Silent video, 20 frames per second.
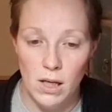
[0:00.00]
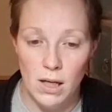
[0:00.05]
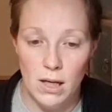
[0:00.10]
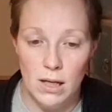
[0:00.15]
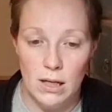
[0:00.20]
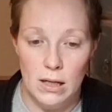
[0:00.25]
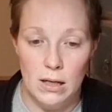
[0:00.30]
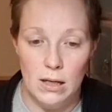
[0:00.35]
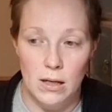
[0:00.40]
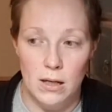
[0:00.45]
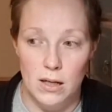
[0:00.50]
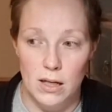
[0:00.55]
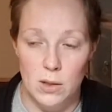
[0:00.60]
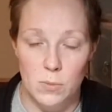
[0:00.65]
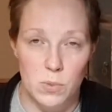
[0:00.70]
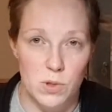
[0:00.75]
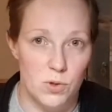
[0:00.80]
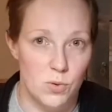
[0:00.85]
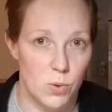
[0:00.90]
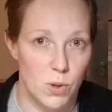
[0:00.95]
in
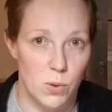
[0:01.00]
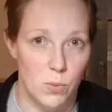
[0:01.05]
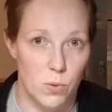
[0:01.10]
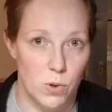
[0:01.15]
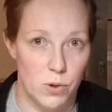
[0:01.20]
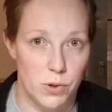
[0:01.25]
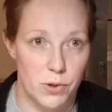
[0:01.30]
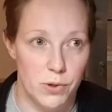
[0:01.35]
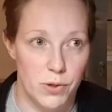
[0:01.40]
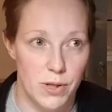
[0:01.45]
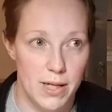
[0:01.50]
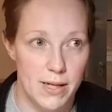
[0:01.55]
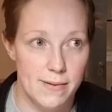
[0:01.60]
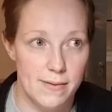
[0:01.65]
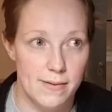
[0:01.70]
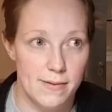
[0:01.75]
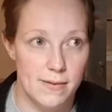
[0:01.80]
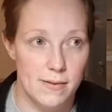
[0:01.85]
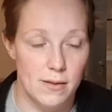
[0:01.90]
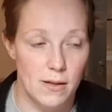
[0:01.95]
between
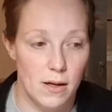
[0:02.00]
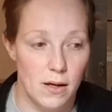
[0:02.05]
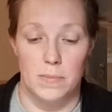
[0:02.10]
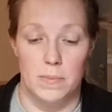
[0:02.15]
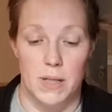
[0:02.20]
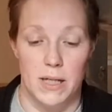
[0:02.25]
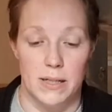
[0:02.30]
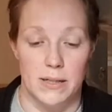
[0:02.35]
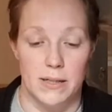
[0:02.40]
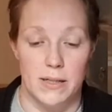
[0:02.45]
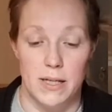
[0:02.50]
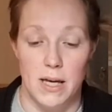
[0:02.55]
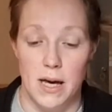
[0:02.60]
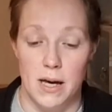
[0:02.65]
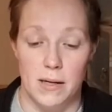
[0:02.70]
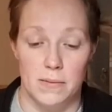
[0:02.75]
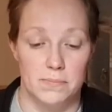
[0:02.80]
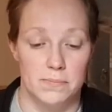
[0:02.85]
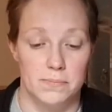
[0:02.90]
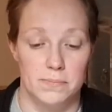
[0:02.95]
waterings, but
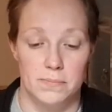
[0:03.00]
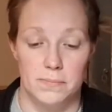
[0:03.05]
yeah,